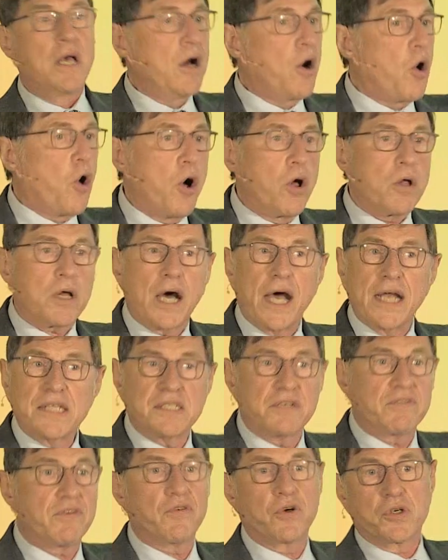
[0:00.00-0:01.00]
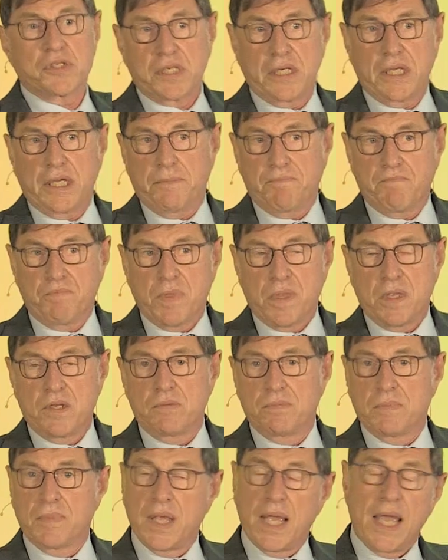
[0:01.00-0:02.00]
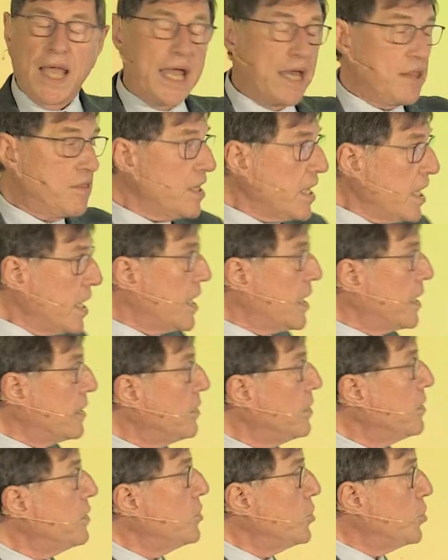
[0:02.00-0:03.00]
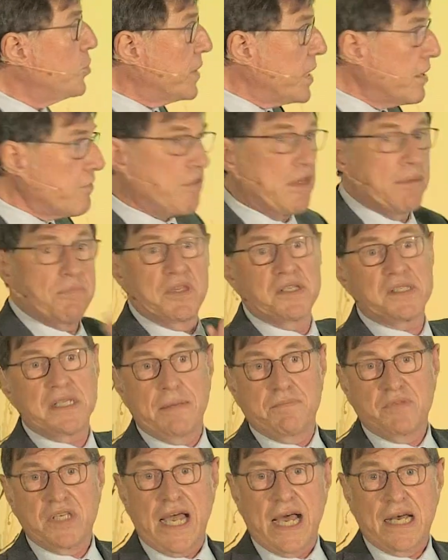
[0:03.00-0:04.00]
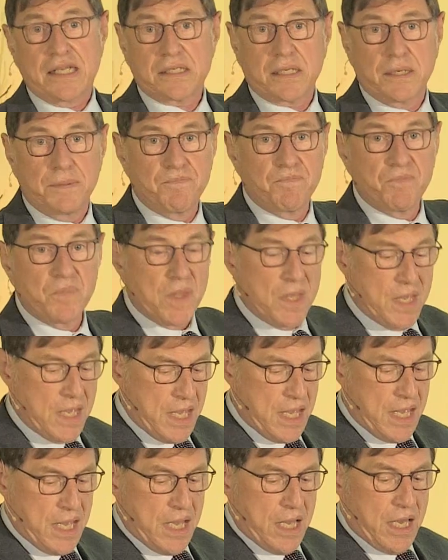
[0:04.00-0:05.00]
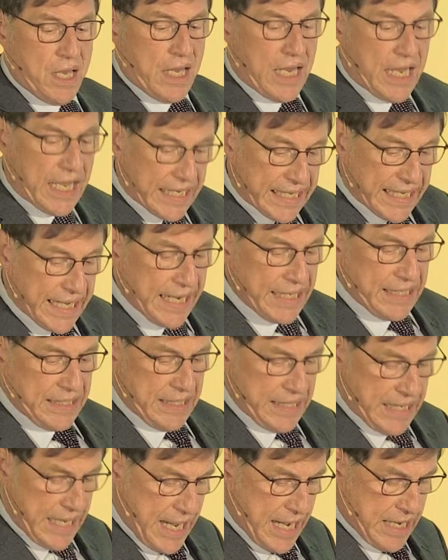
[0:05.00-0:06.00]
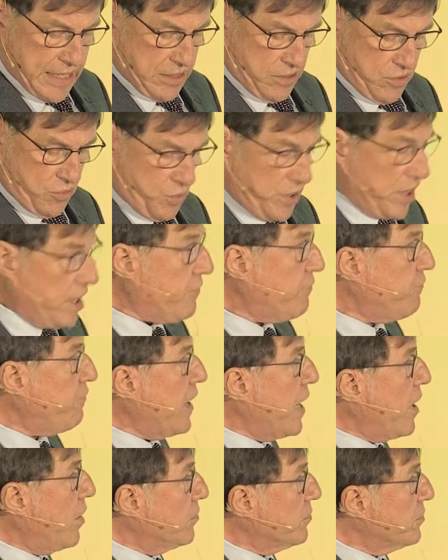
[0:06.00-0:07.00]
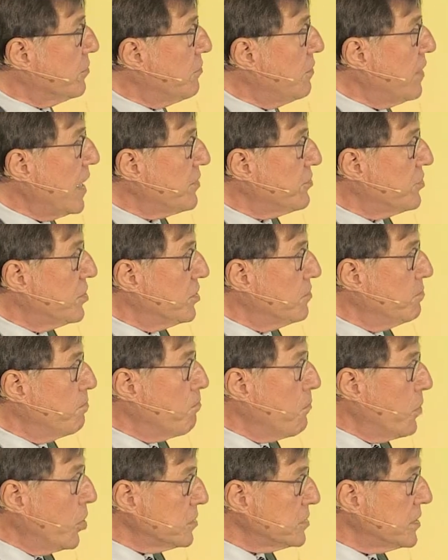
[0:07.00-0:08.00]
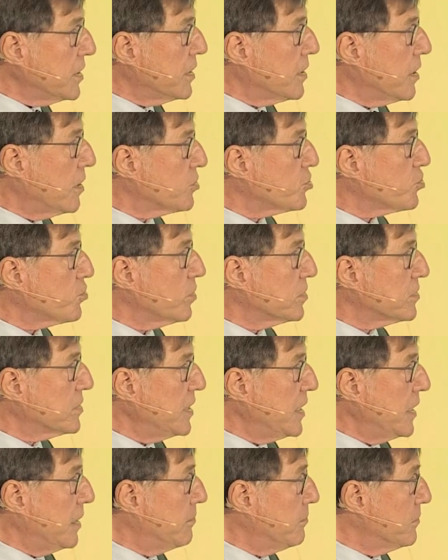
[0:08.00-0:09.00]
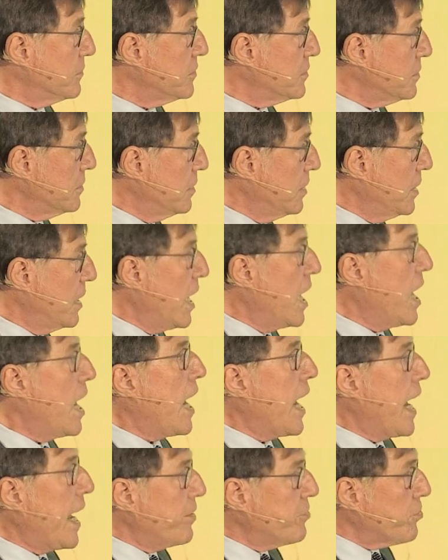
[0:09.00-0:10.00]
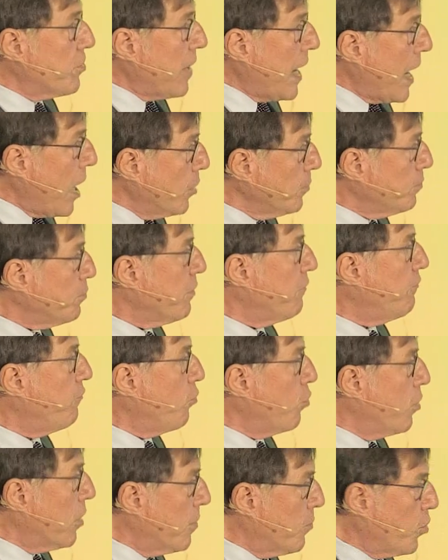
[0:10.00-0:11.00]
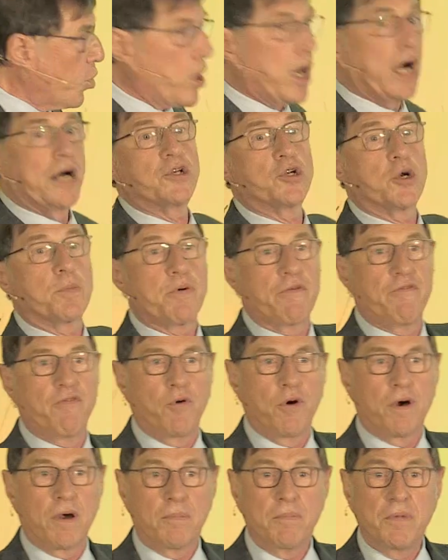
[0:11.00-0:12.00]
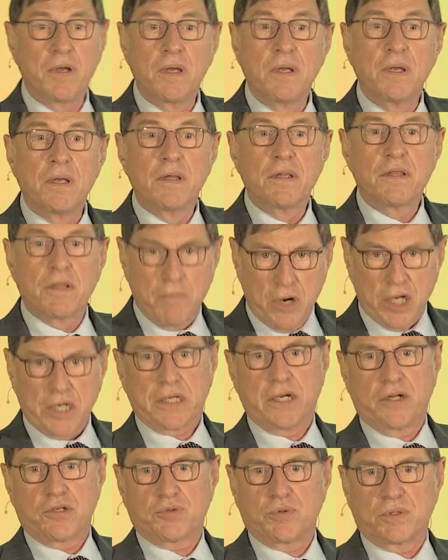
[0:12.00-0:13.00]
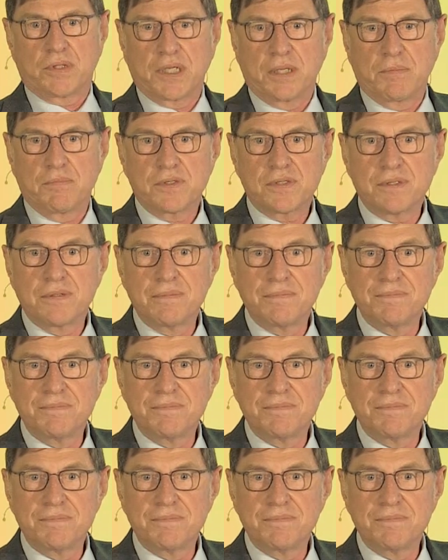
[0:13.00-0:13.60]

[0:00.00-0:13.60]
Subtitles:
all kinds of diversity. And then you give them the same task. Again and again, we have found that the multicultural teams either outperform or underperform the monocultural teams.